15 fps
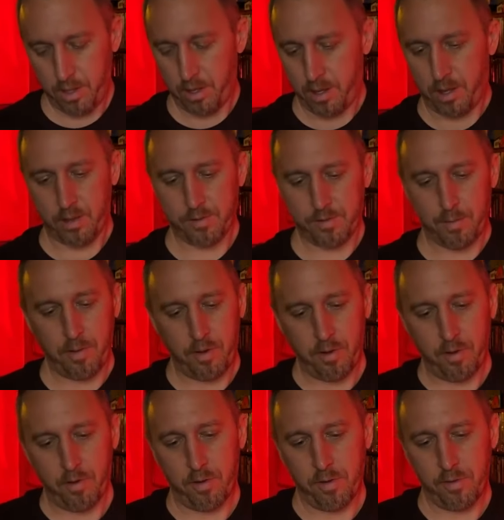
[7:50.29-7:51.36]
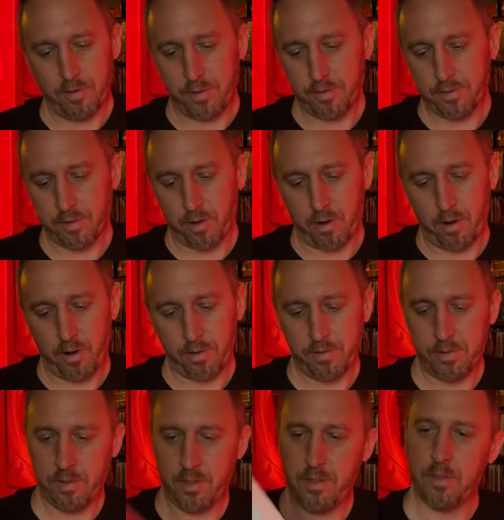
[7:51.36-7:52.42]
Uh, some of your disc art.
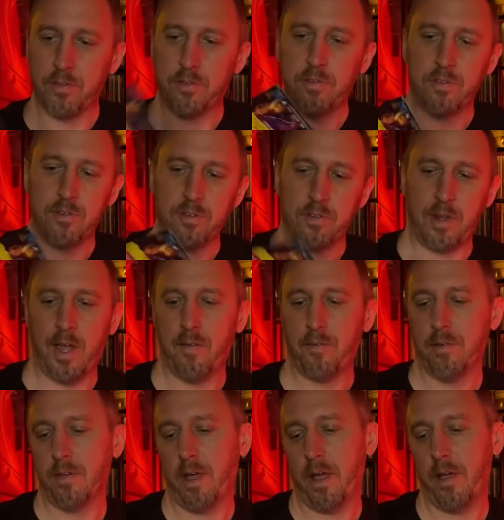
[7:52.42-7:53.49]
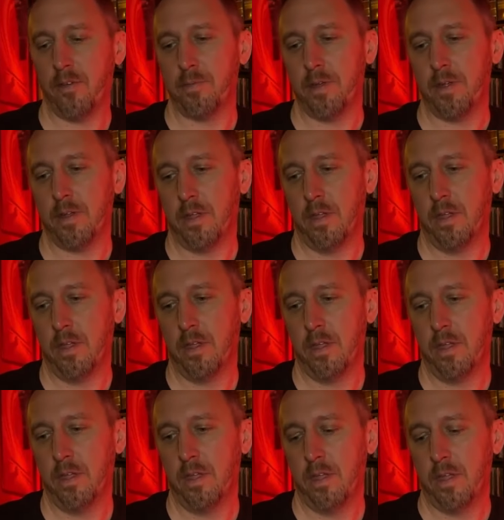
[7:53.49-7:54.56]
This is just an advertisement,
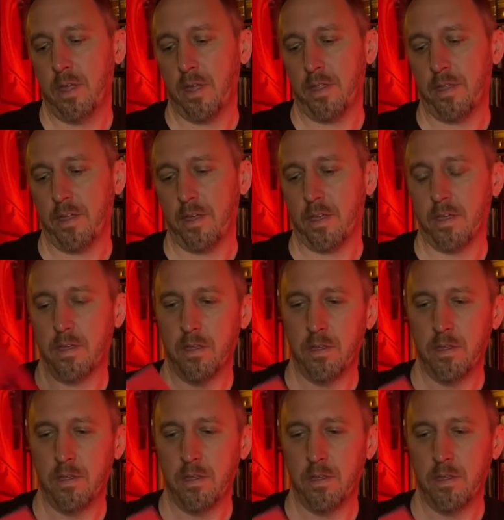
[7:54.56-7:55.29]
I think.